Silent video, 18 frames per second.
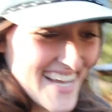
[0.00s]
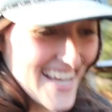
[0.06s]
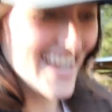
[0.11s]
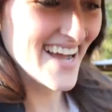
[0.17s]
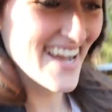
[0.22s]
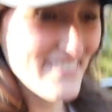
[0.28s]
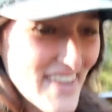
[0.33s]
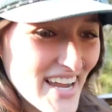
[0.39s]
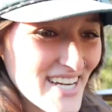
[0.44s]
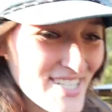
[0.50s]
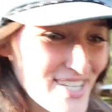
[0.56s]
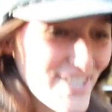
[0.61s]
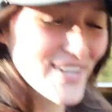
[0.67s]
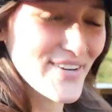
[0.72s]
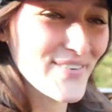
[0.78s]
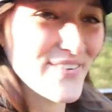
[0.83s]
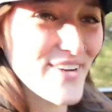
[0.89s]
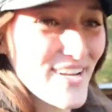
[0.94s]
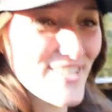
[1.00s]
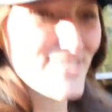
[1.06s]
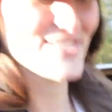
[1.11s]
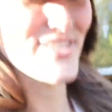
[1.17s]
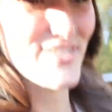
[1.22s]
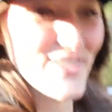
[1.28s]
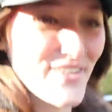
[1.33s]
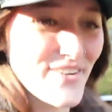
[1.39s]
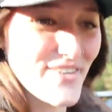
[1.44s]
I'm actually gonna run
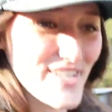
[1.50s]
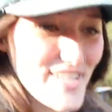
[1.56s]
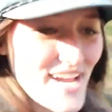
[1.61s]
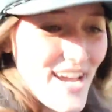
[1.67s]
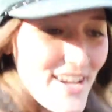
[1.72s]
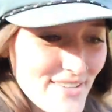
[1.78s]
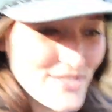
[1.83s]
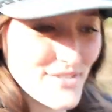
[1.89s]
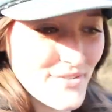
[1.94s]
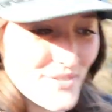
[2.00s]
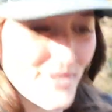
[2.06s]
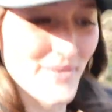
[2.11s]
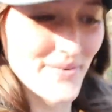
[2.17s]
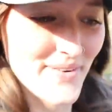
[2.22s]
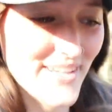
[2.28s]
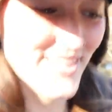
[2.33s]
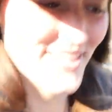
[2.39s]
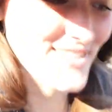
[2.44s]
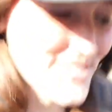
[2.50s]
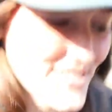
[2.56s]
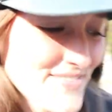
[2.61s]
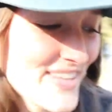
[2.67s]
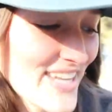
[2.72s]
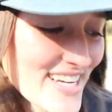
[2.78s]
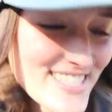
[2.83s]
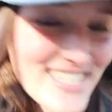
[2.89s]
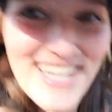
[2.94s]
into the greenhouse real quick. There's
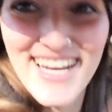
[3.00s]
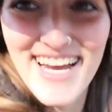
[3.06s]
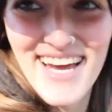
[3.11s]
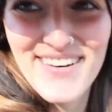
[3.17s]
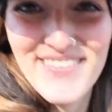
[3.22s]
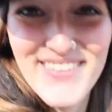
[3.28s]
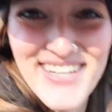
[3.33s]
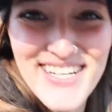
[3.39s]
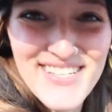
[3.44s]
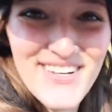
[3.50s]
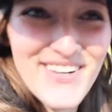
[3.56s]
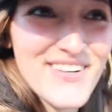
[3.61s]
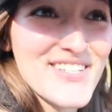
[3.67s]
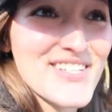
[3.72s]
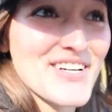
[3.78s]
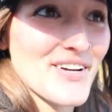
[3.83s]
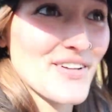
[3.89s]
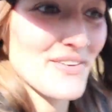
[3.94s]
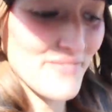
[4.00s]
some things I kinda wanna talk to y'all